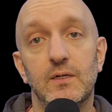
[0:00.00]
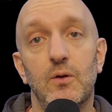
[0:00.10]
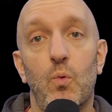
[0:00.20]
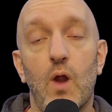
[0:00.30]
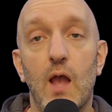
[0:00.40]

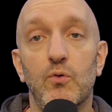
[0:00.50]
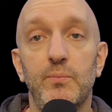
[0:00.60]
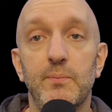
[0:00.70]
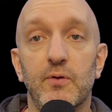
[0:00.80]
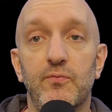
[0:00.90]
where I will
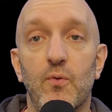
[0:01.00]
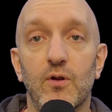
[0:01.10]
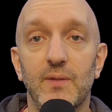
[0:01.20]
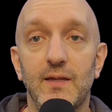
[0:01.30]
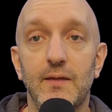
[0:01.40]
be
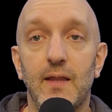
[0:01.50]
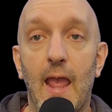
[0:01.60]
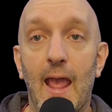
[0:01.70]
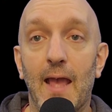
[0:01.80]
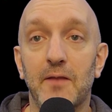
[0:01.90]
performing
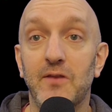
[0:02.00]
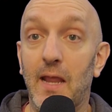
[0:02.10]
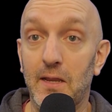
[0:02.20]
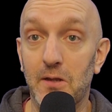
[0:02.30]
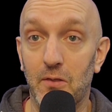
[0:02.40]
at
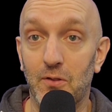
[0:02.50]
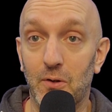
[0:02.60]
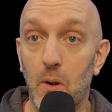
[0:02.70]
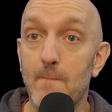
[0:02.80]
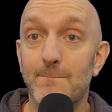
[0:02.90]

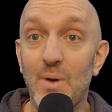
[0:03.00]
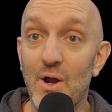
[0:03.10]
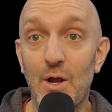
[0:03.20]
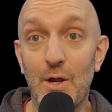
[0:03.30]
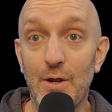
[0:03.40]
another
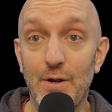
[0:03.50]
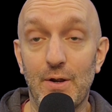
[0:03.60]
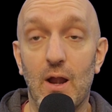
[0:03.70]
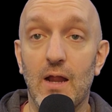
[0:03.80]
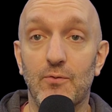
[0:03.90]

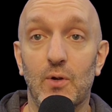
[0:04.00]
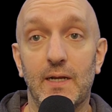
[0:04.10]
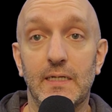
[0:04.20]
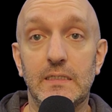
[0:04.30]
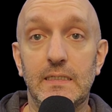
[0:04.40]
bar,
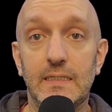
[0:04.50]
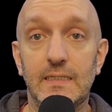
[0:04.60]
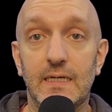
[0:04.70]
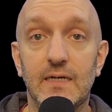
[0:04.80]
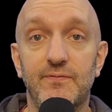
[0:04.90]
ironically
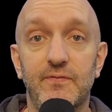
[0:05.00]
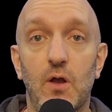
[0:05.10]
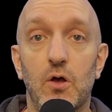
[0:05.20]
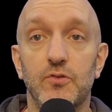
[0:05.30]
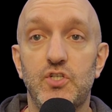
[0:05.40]
enough,
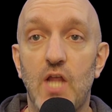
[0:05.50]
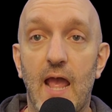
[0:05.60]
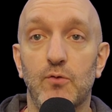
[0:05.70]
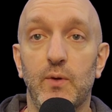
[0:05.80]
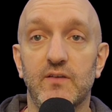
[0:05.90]
called
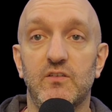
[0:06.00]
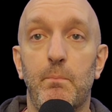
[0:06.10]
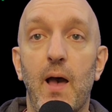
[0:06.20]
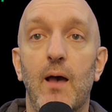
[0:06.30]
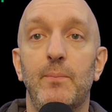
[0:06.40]
Chadwick's
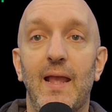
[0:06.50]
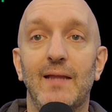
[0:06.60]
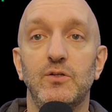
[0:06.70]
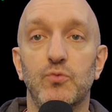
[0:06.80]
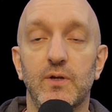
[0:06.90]
Pub
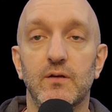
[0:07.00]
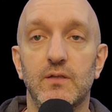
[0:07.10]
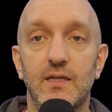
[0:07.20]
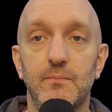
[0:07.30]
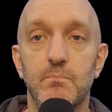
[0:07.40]
and
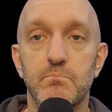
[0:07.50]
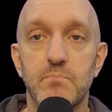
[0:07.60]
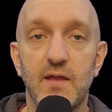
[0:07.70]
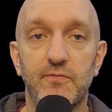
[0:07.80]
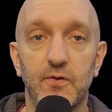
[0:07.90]
Grill in
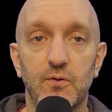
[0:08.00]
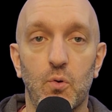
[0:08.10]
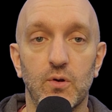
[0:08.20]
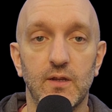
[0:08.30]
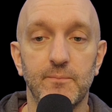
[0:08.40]
Medford,
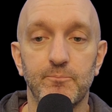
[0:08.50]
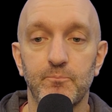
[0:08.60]
Oregon.